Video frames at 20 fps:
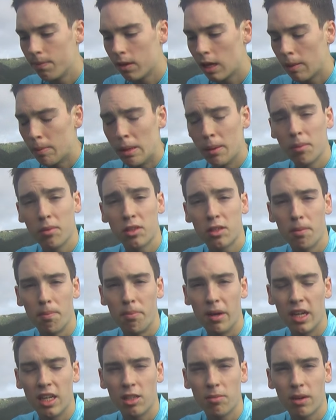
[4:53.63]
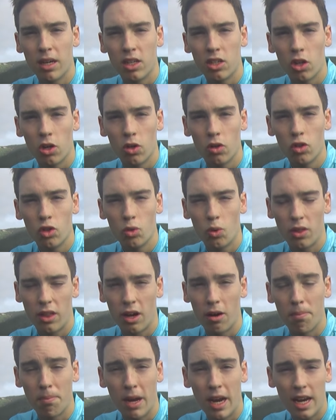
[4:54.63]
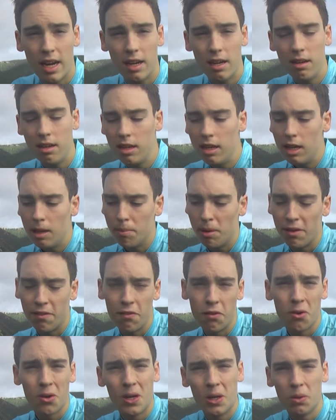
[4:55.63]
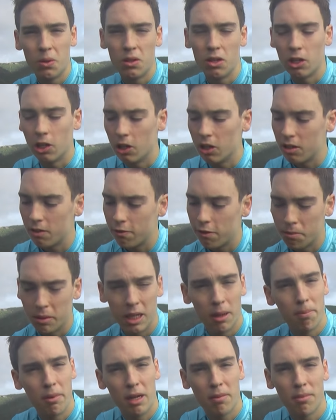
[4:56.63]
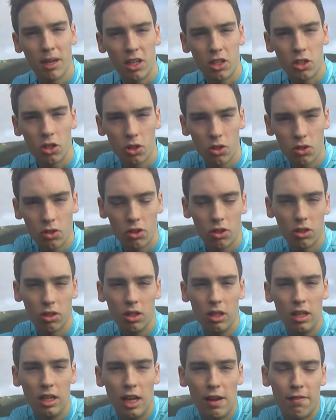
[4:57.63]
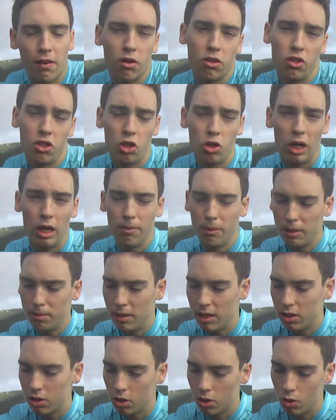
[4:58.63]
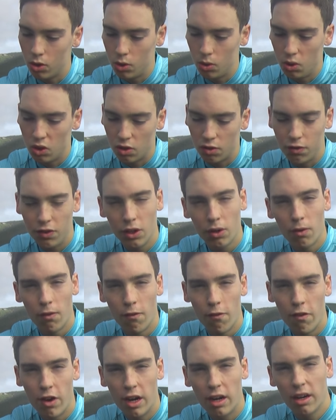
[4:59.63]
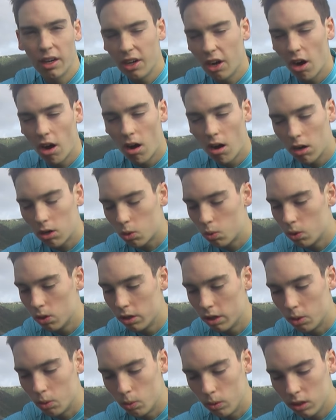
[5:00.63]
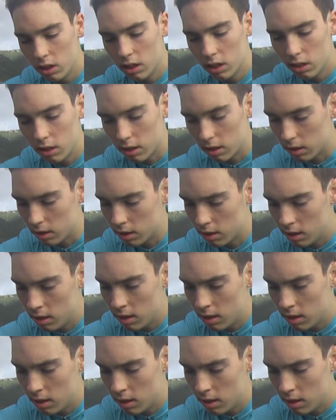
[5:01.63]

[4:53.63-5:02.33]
I'm able to bend my toes without pain. Before, it would hurt for me to bend my toes, or if I was to try to bend my toes, it would just feel very awkward and weird, and